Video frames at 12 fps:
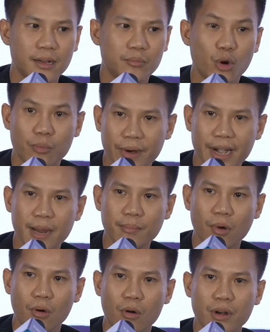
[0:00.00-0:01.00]
program
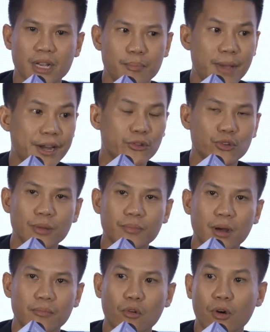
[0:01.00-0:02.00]
or the mentorship
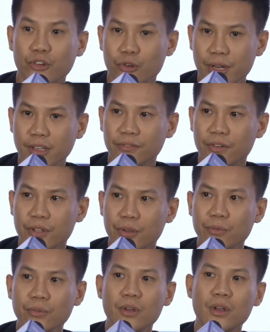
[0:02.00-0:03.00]
opportunities for
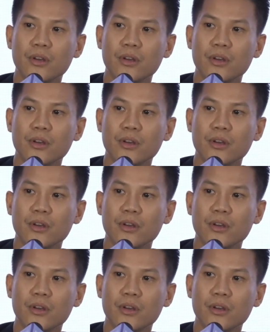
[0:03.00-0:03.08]
you